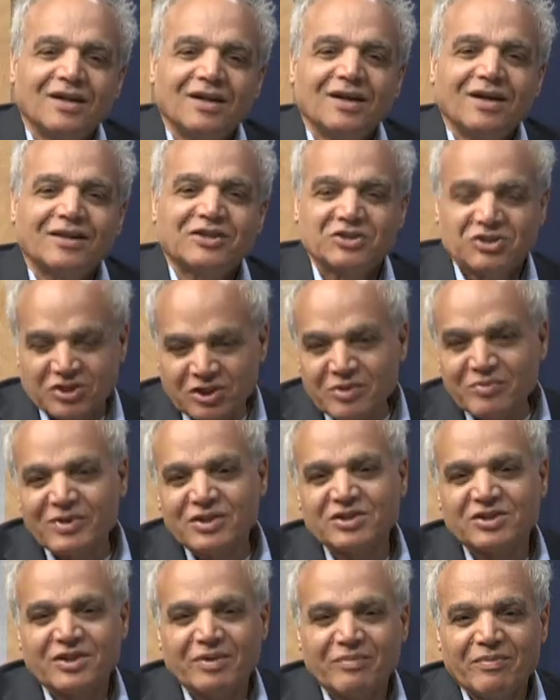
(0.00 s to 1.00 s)

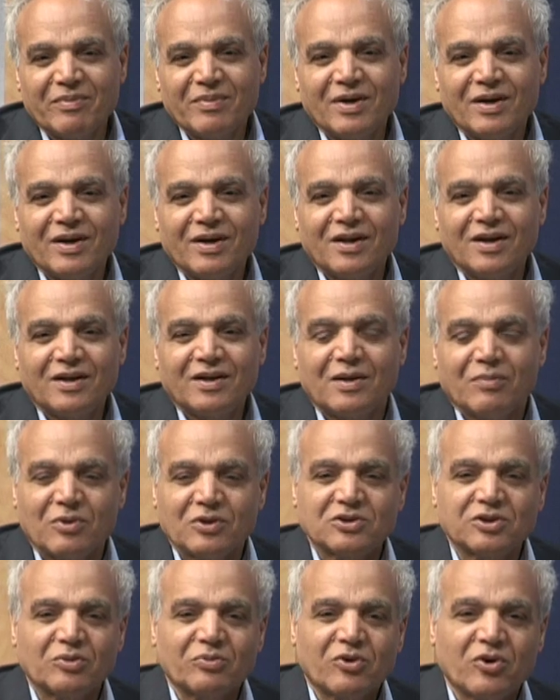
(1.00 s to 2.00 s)
extremism uh, in the
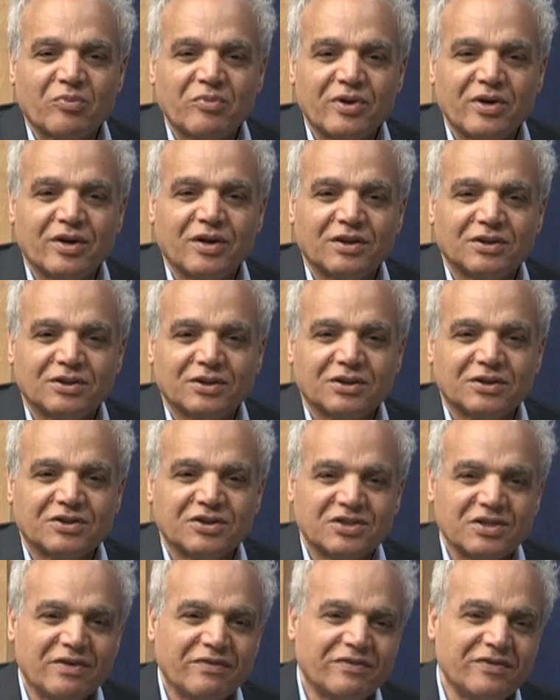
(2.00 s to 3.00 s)
Muslim community.
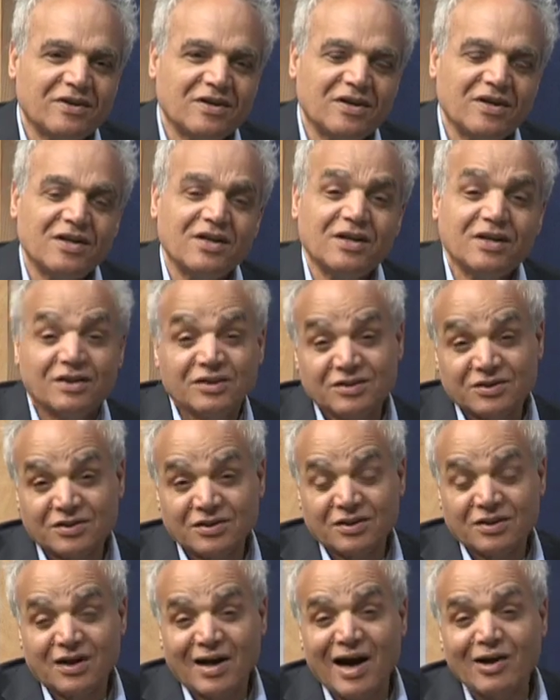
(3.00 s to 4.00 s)
C V E is
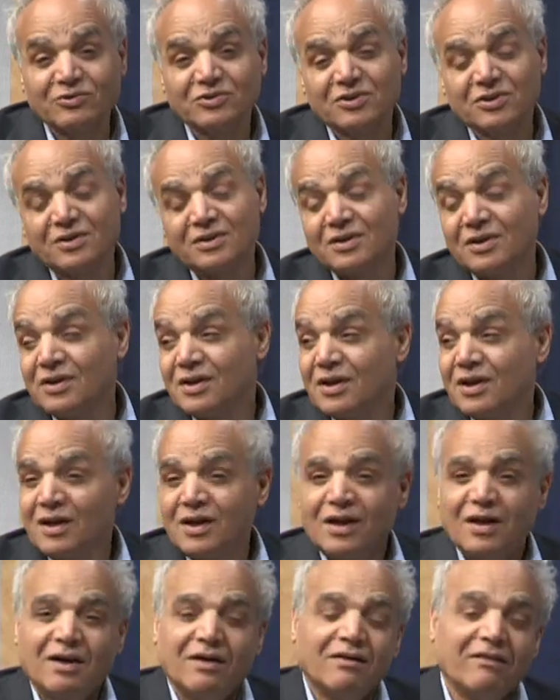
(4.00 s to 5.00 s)
uh,
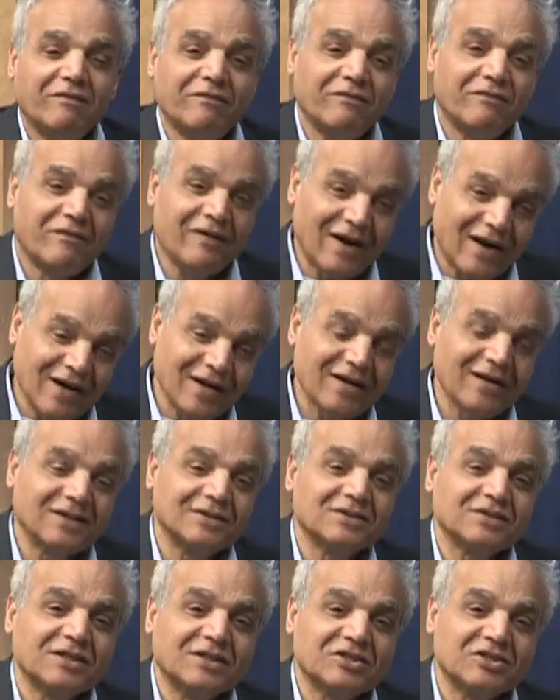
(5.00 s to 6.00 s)

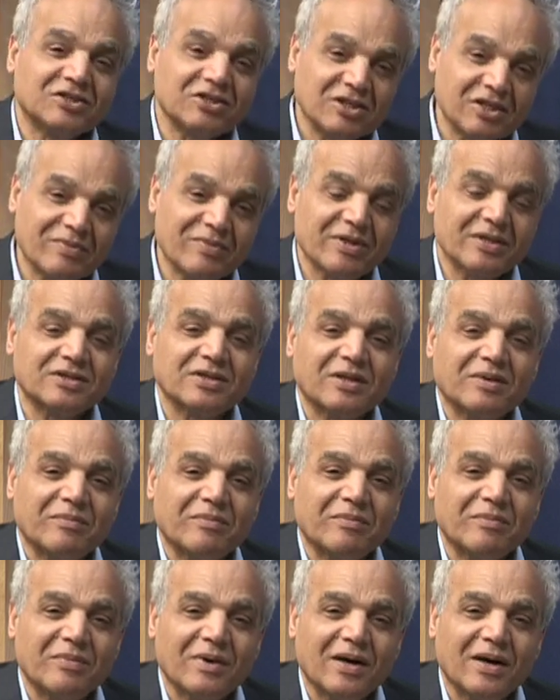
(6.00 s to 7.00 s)
counter-violent
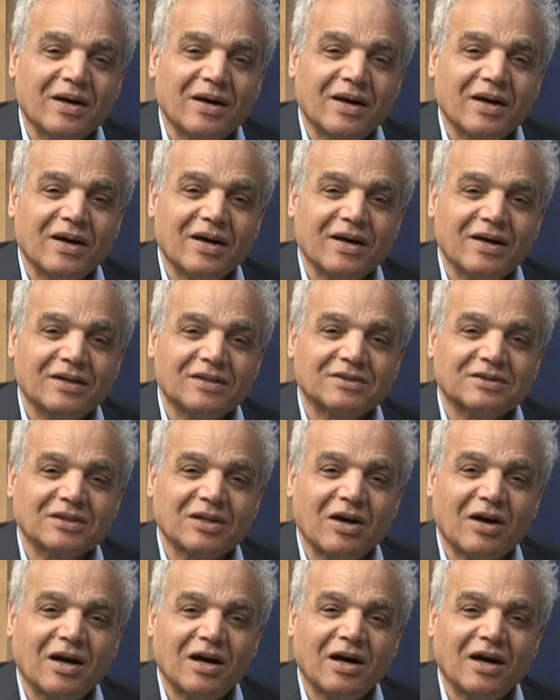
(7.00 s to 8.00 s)
extremism. Uh, it's
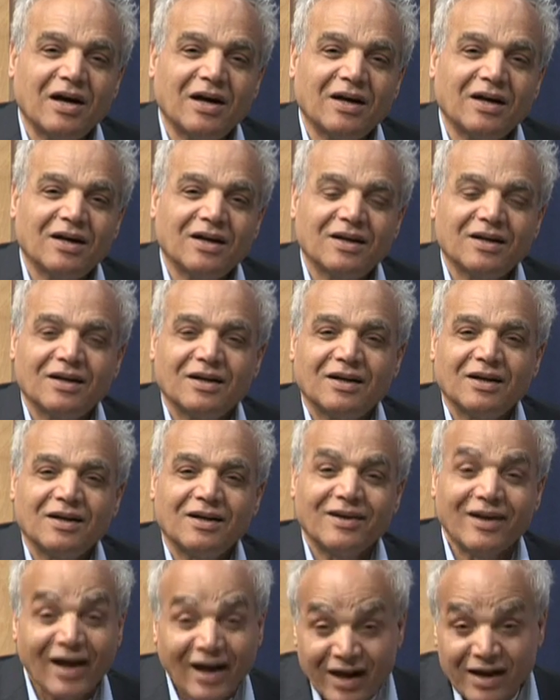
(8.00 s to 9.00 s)
uh,
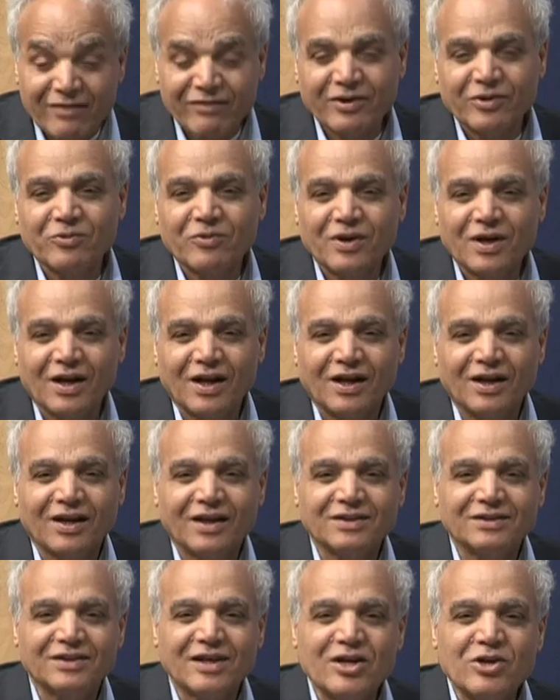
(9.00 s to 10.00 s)
live and well,
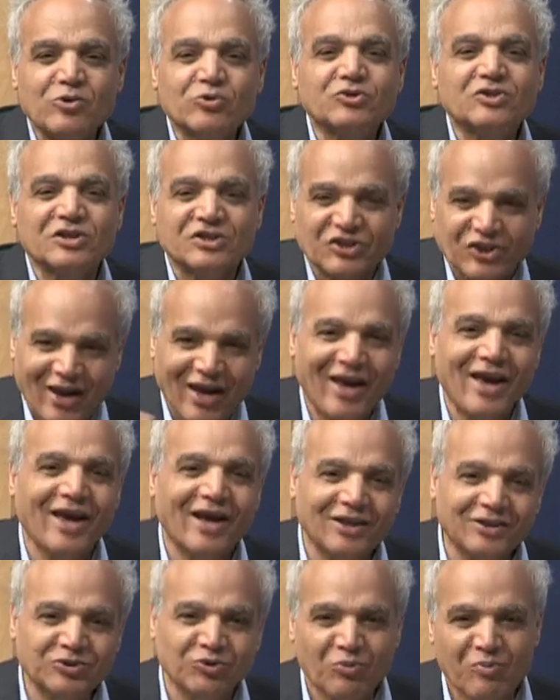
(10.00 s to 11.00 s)
and they use a
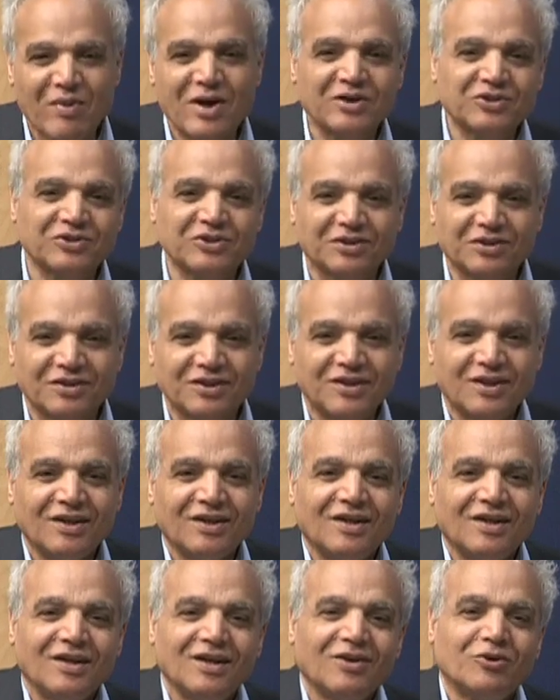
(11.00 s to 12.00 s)
scale to measure,
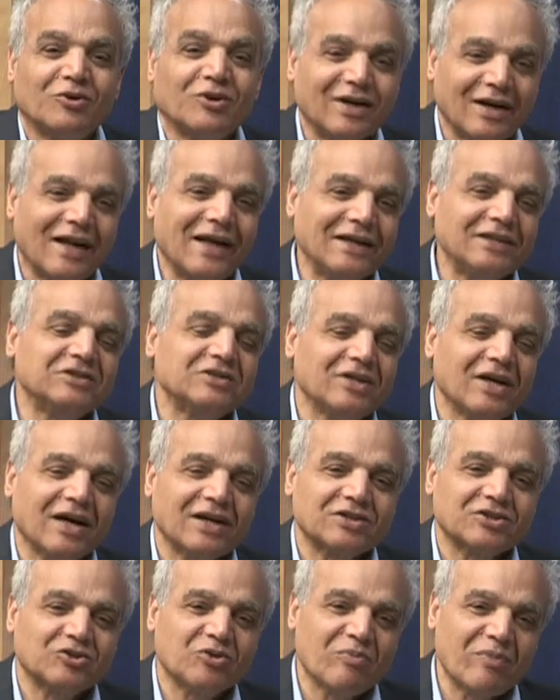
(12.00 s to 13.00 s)
or an
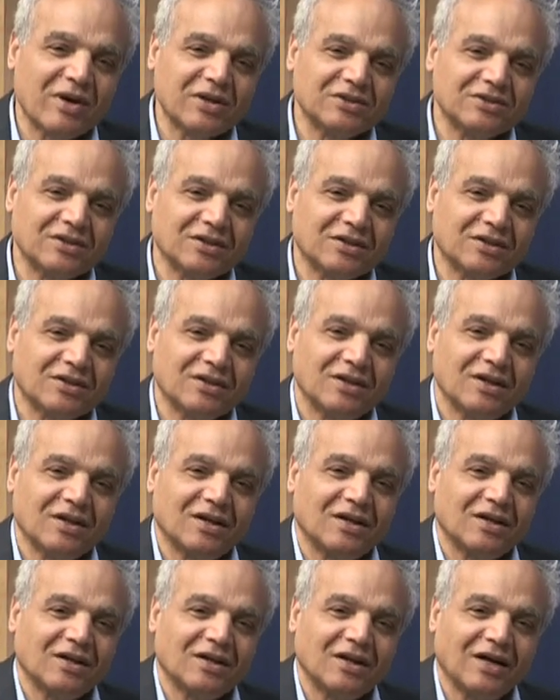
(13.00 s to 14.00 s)
index to measure
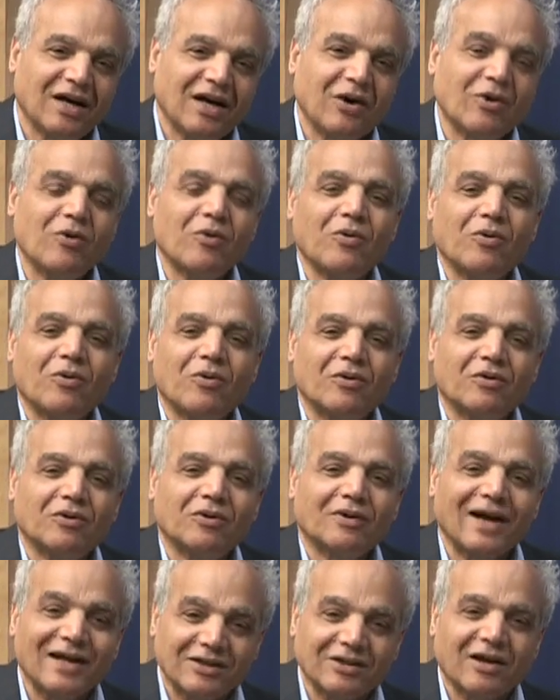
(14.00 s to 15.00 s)
uh, how
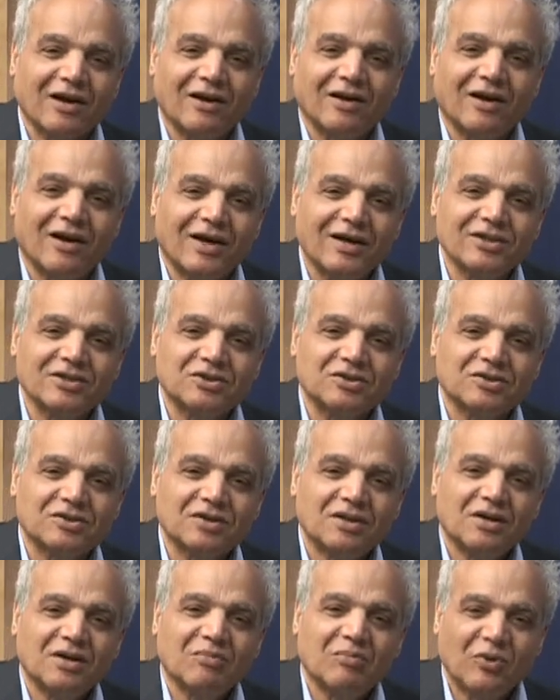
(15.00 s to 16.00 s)
radicalized
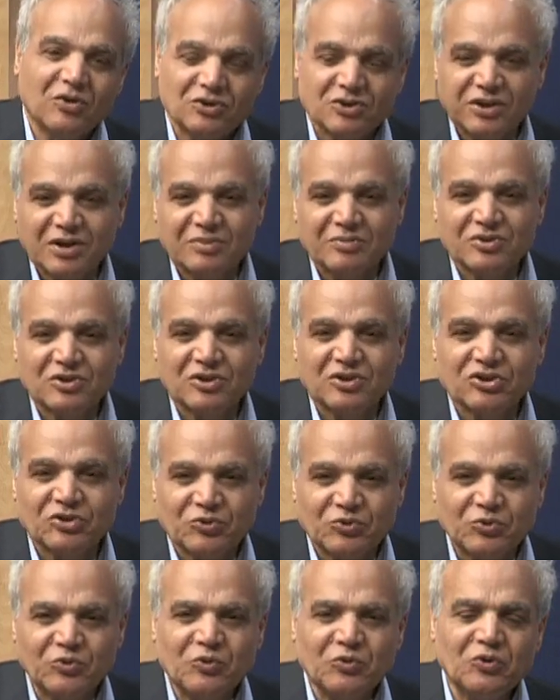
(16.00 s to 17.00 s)
Muslims in the
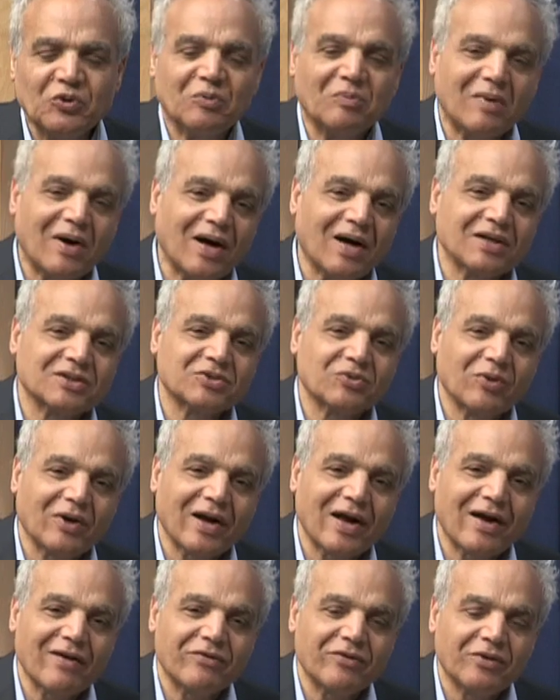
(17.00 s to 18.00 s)
school, mosque, what
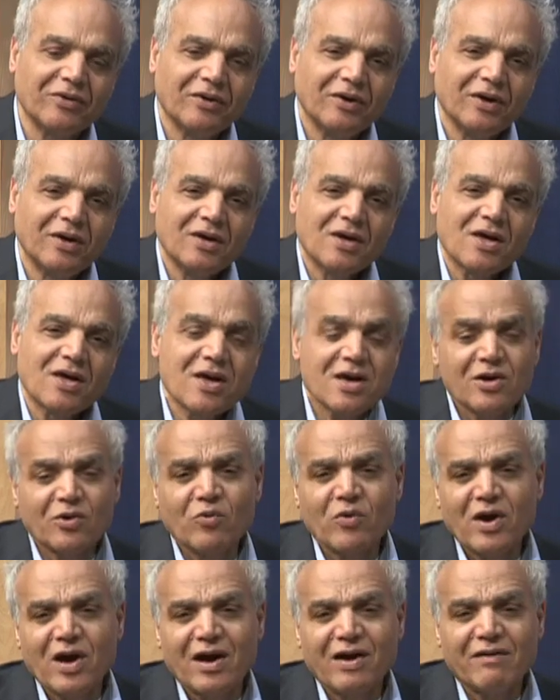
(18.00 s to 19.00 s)
have you. Here
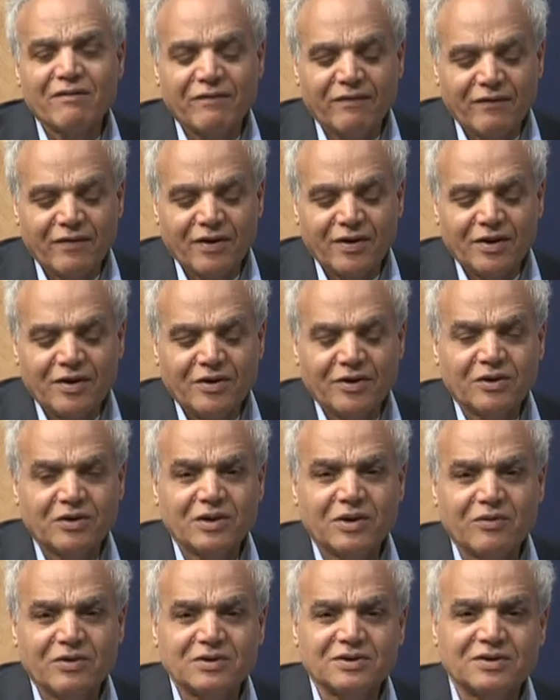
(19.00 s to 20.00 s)
we have, uh, you know,
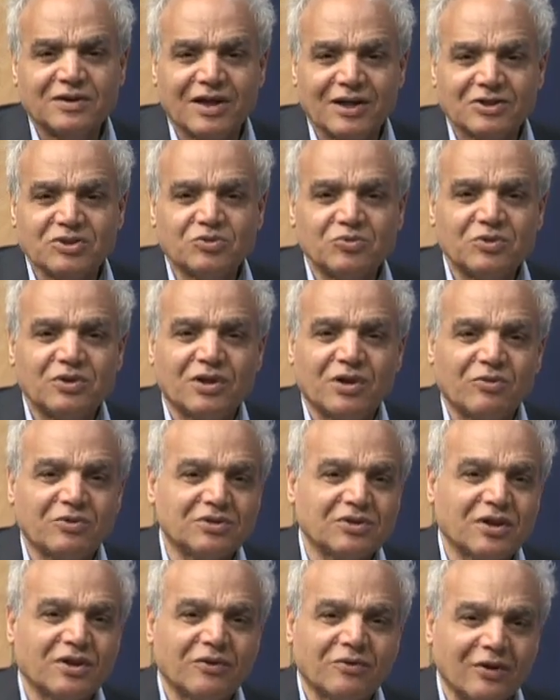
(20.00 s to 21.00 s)
there was last week, it
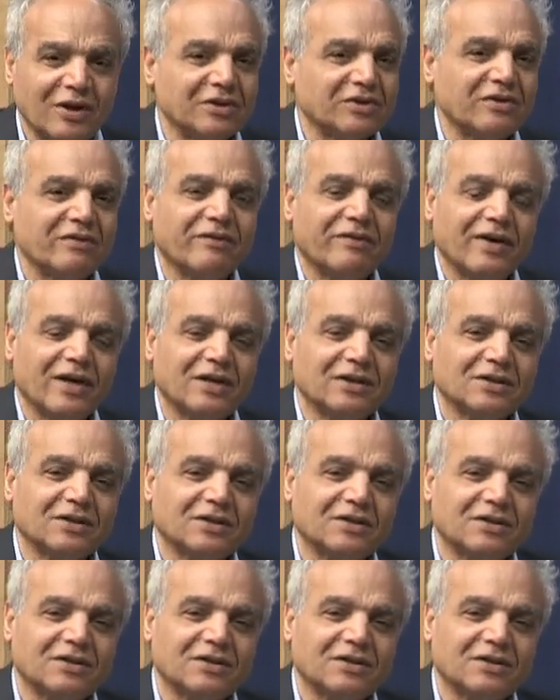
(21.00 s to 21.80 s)
was a great event.